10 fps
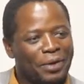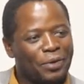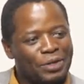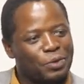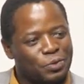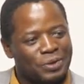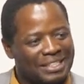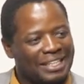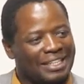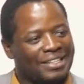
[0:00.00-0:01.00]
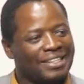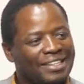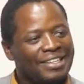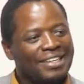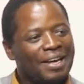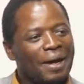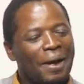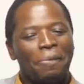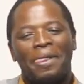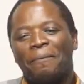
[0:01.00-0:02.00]
It was also sick.
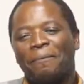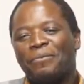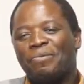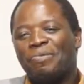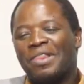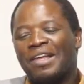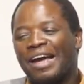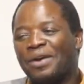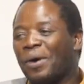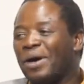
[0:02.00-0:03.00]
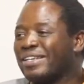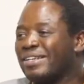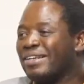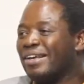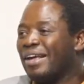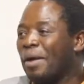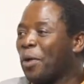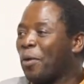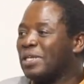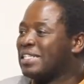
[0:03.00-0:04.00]
Um, and God,
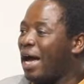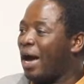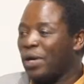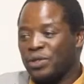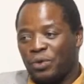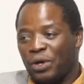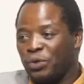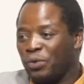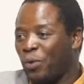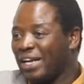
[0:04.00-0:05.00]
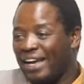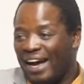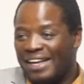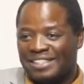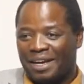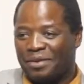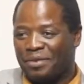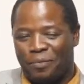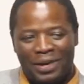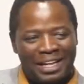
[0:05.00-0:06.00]
because that, I was going to quickly
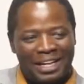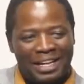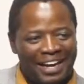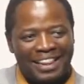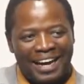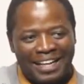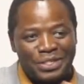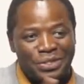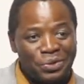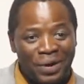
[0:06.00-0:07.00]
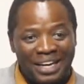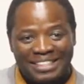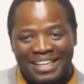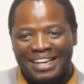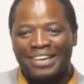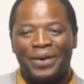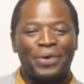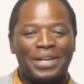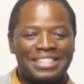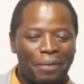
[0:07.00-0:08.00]
answer, Brother Chaka and others knew exactly what
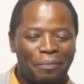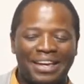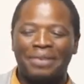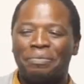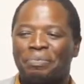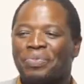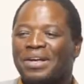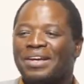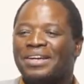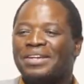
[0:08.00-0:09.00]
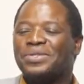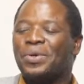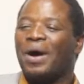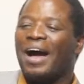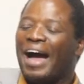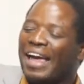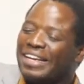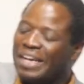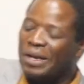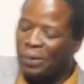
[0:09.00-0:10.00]
was happening. So I
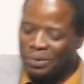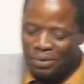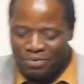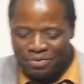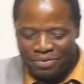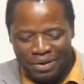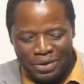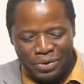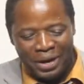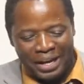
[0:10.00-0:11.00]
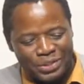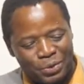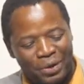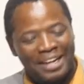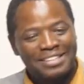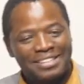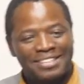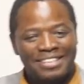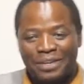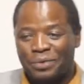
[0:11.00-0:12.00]
had a lot of US
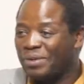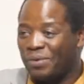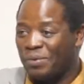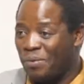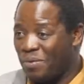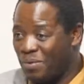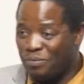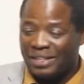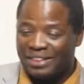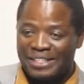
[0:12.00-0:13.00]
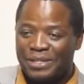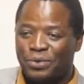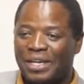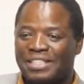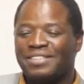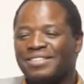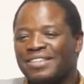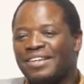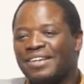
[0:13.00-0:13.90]
dollars that could meet the situation.